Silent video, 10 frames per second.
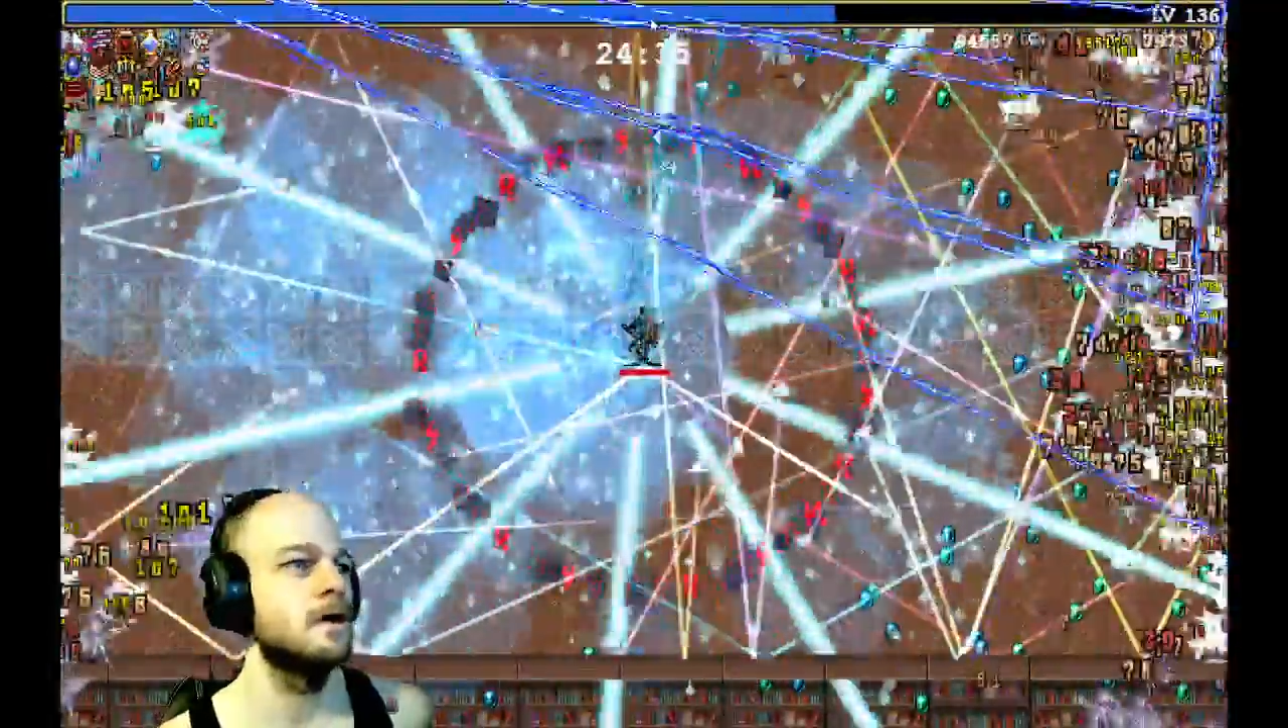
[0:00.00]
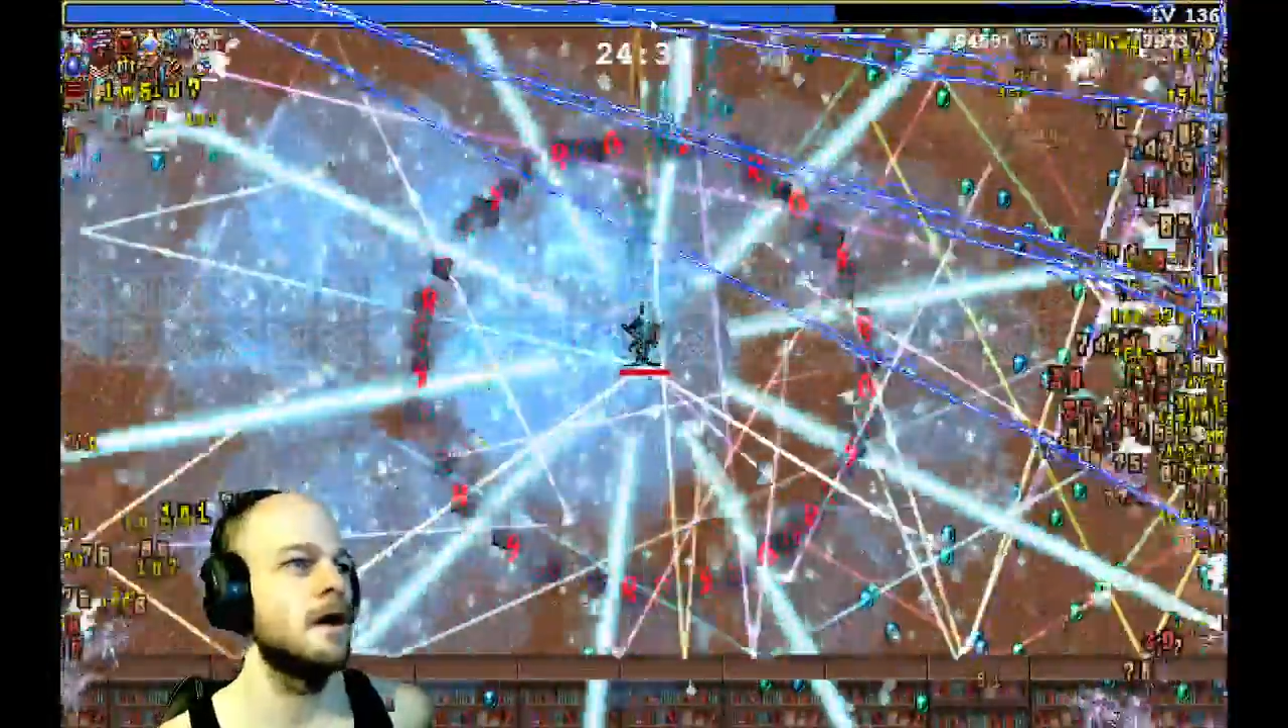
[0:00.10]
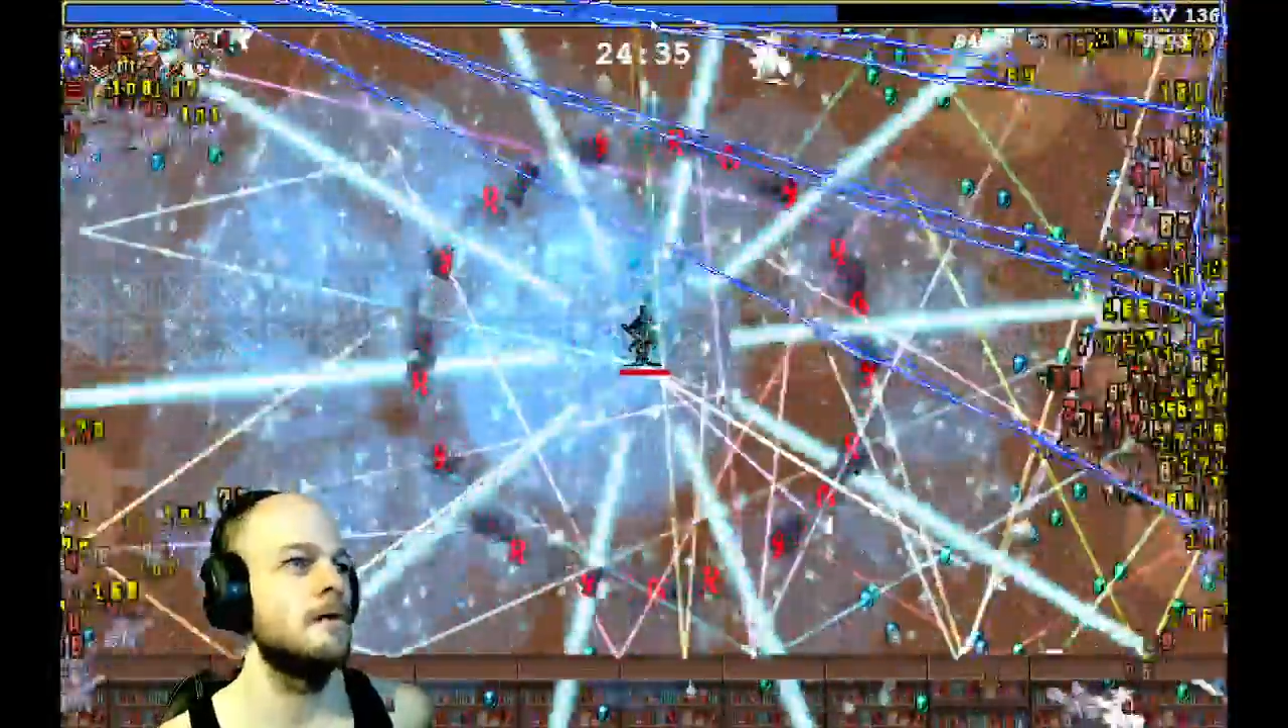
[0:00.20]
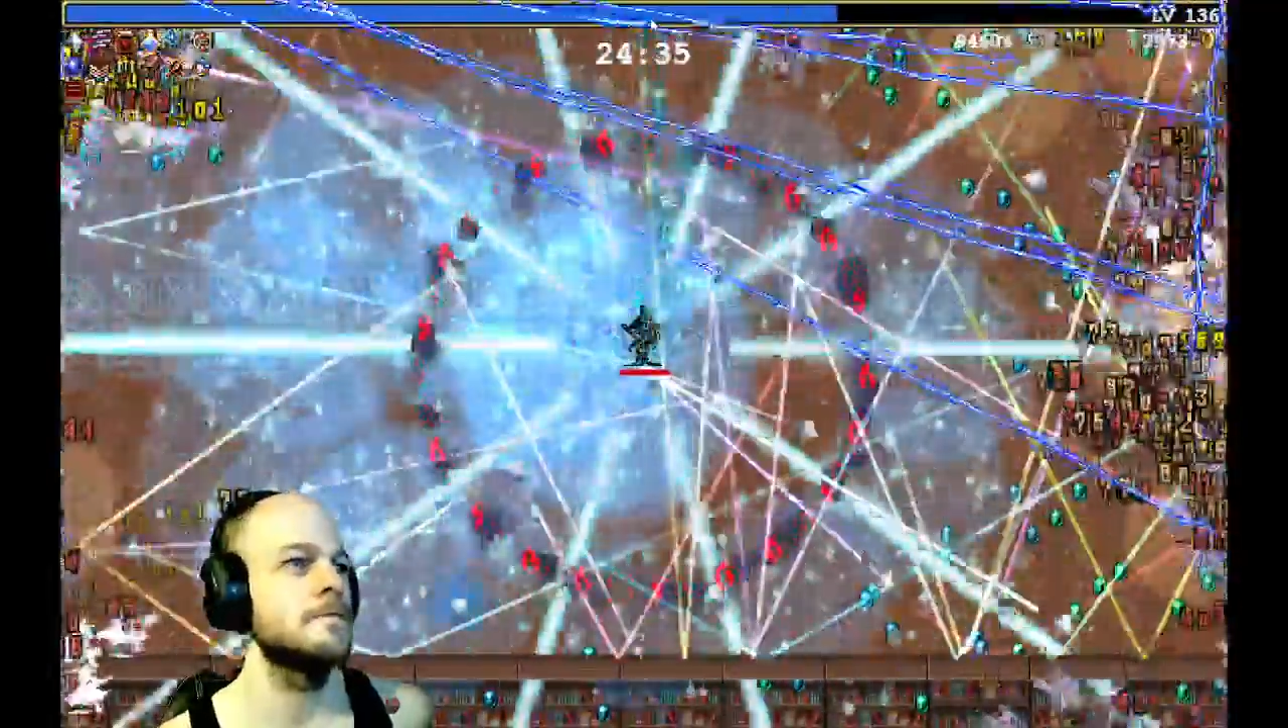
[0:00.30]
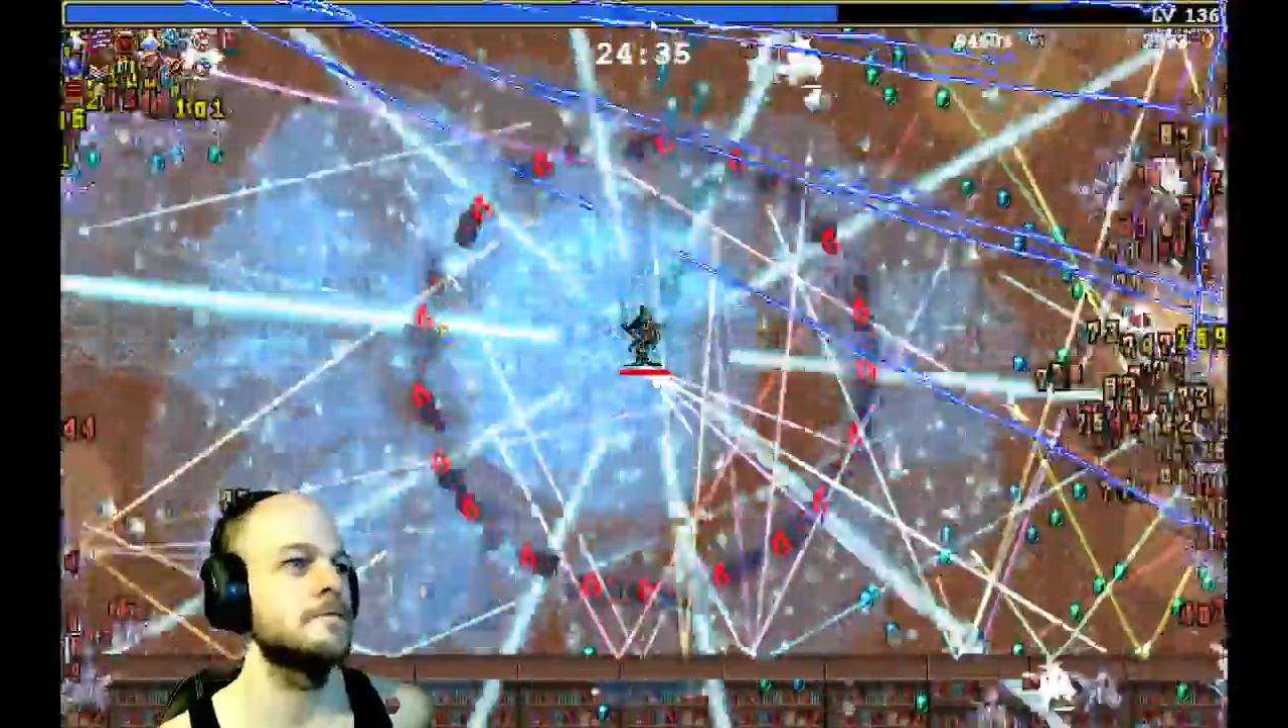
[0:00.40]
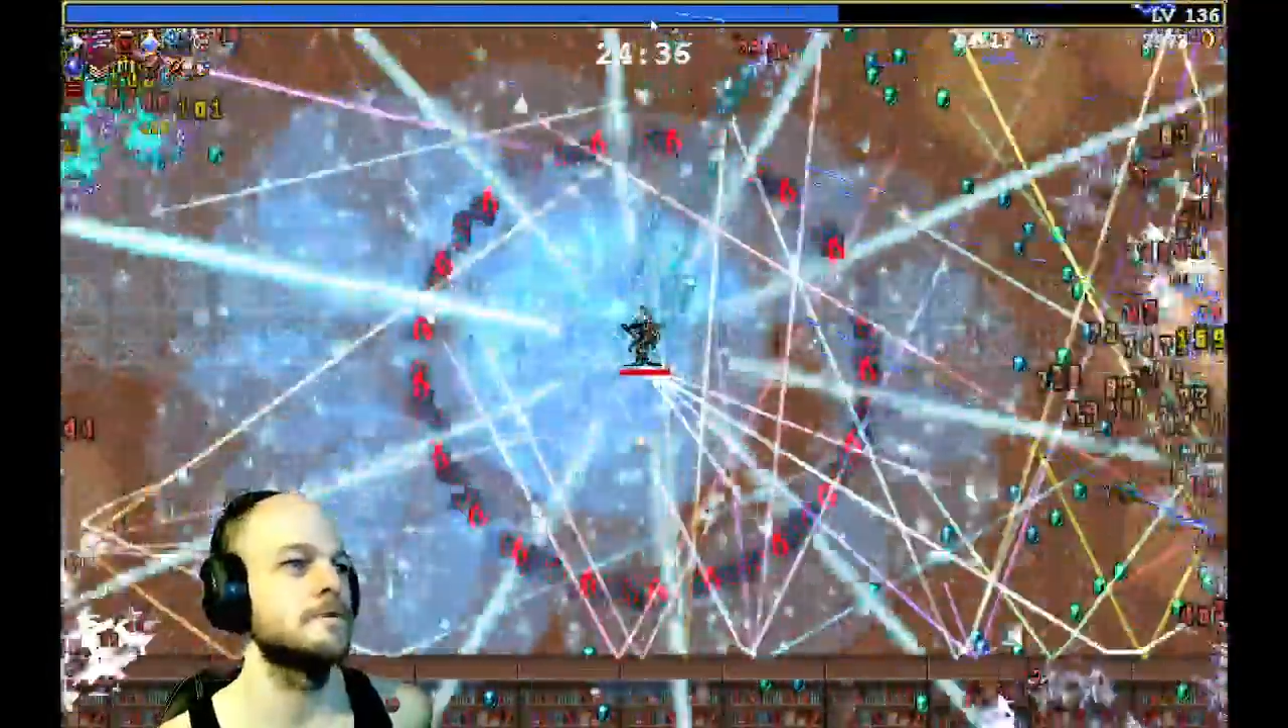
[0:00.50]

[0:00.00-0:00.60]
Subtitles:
happens if we